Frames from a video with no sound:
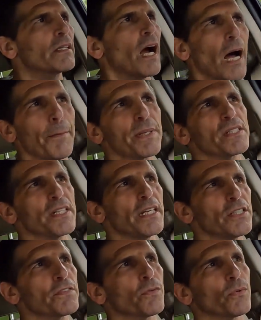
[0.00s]

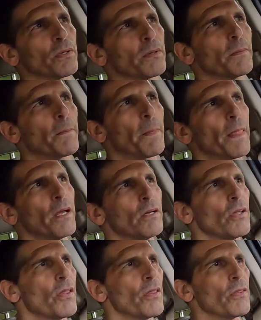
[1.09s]
compensates for
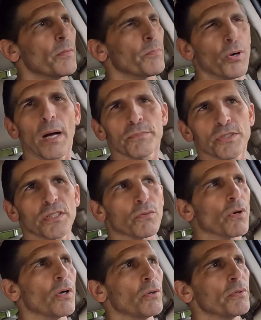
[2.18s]
problems in the
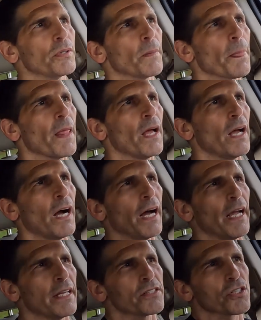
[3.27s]
road.
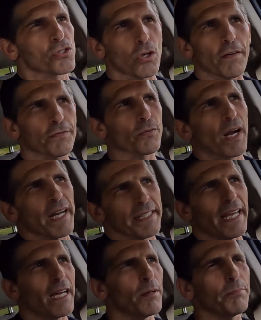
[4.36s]
It's a soft ride,
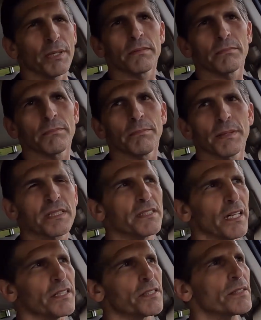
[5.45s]
yeah, but it's
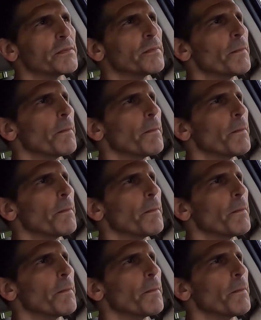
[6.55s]
nice.